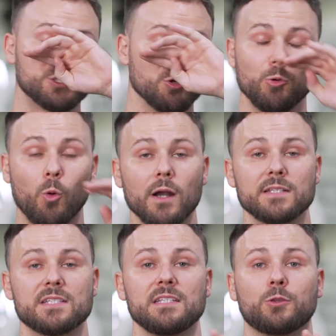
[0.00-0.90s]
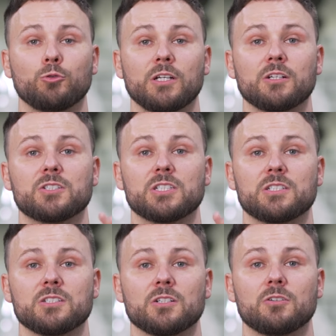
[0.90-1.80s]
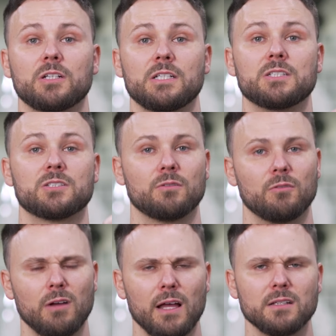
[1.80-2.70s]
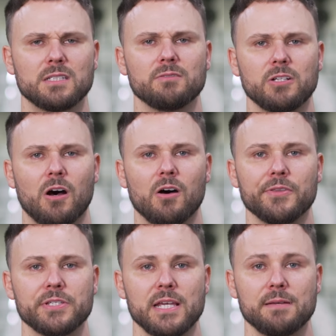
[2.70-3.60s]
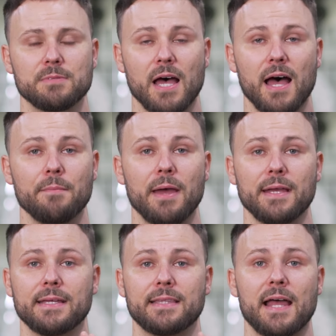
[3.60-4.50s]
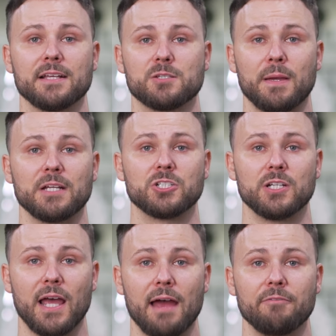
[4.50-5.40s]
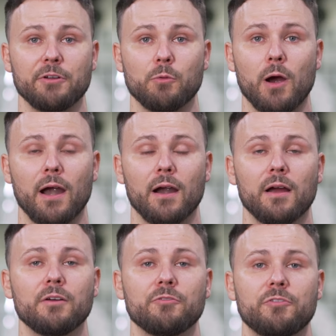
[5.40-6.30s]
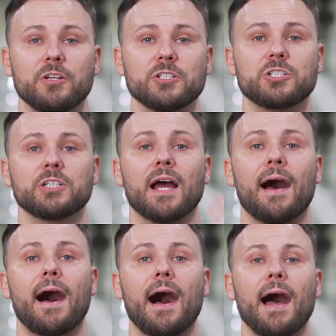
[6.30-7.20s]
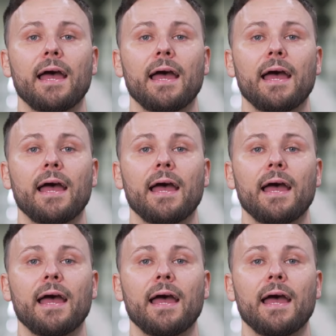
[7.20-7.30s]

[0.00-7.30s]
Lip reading: we want to see 360 degrees relatively all at the same time and get that expansion everywhere, finishing high.